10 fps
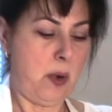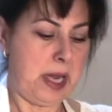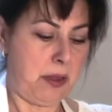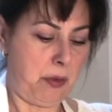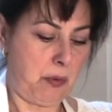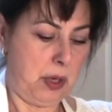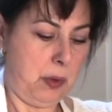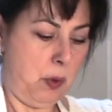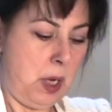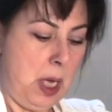
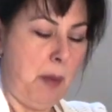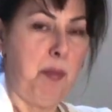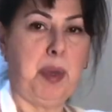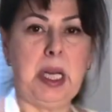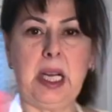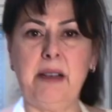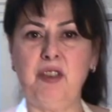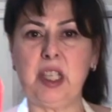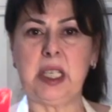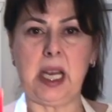through, but I've
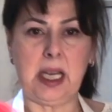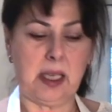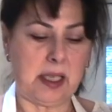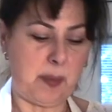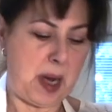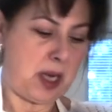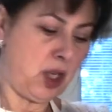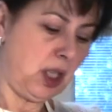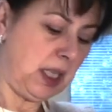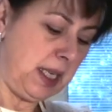just taken a
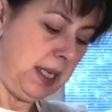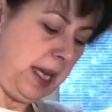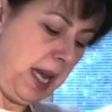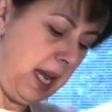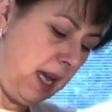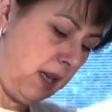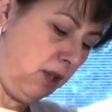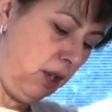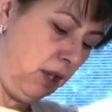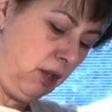spatula, and
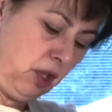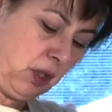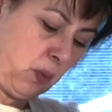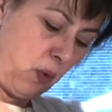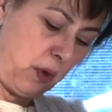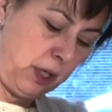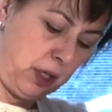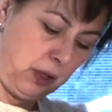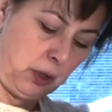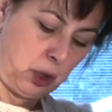you just want
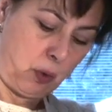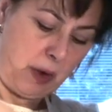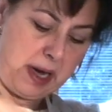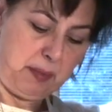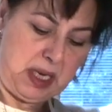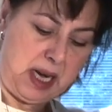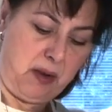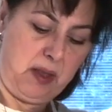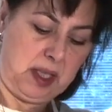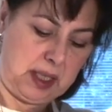to scrape down
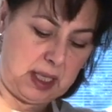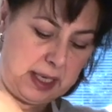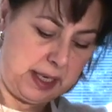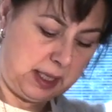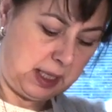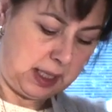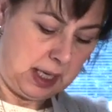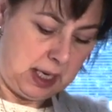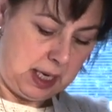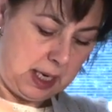the sides
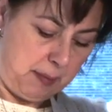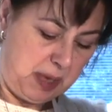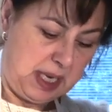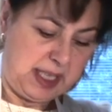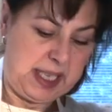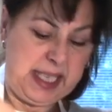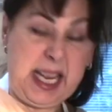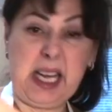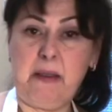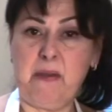because it's
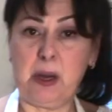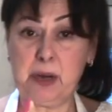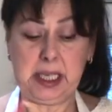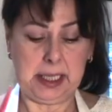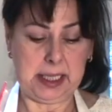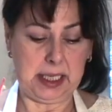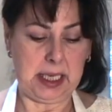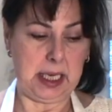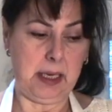getting very sticky.